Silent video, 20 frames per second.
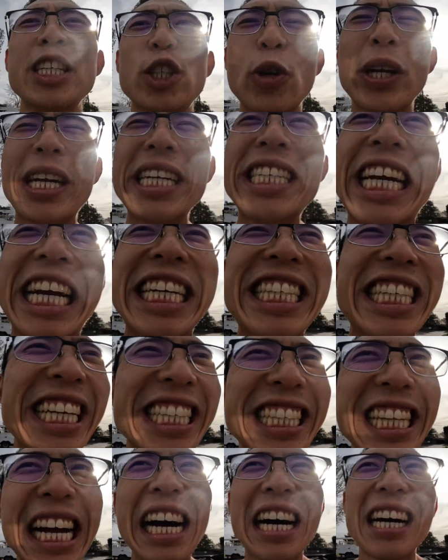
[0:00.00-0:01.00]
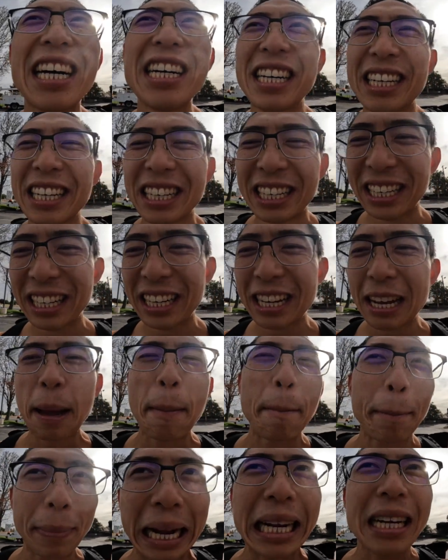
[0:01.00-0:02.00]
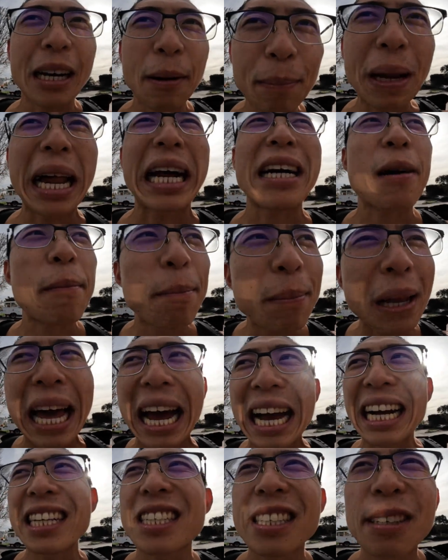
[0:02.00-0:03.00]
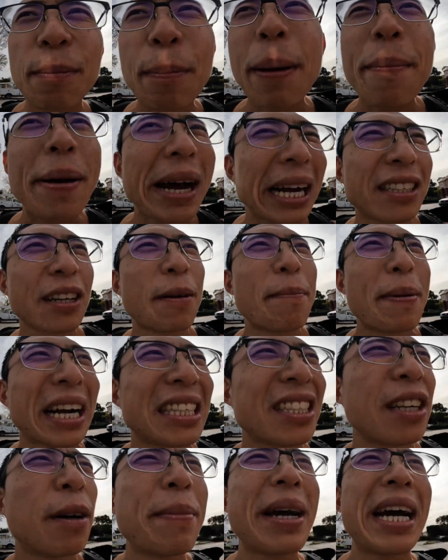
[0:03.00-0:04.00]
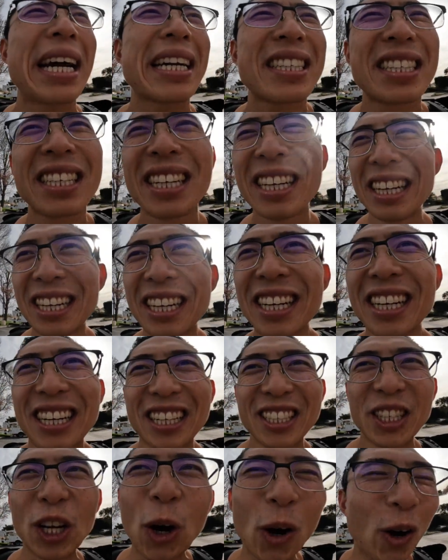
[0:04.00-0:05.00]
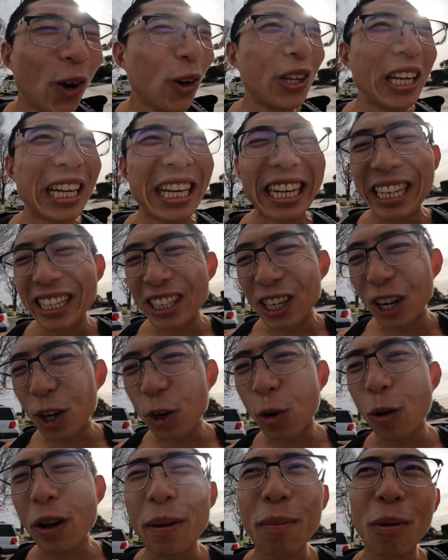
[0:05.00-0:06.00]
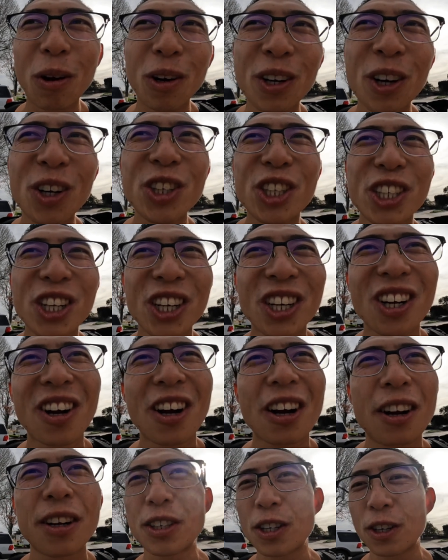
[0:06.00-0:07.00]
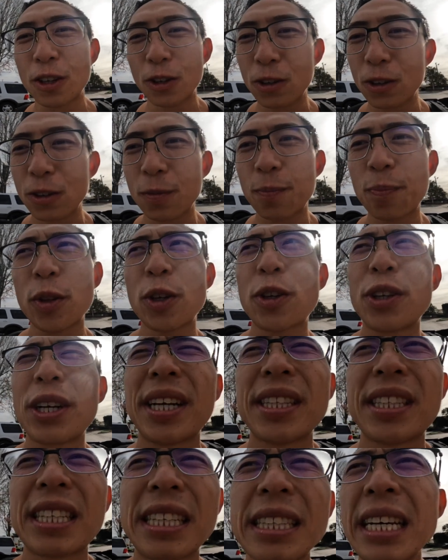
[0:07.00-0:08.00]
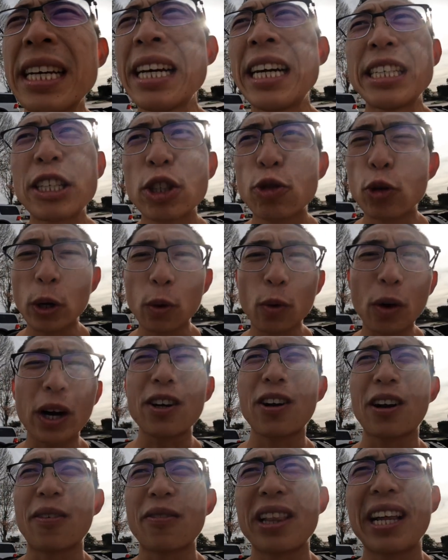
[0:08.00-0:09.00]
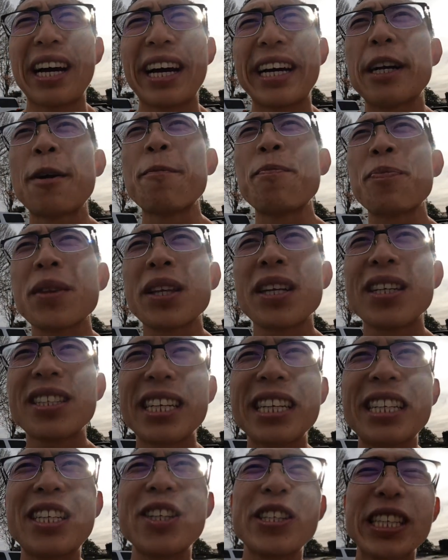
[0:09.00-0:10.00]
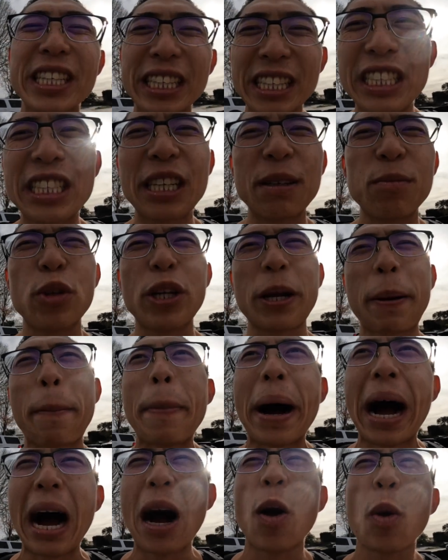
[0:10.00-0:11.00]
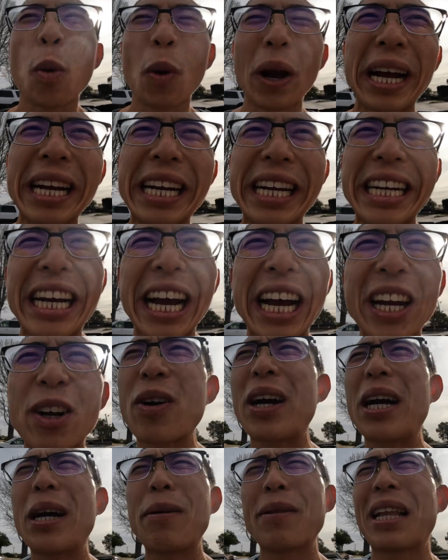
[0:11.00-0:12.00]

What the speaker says: Jay-Z style. Black on black on blacks, Maybachs on backs on backs. No lead, no creamer, no sugar, no nonsense. Just drink water. I'm like, see dudes at the gym drinking Powerade and Gatorade.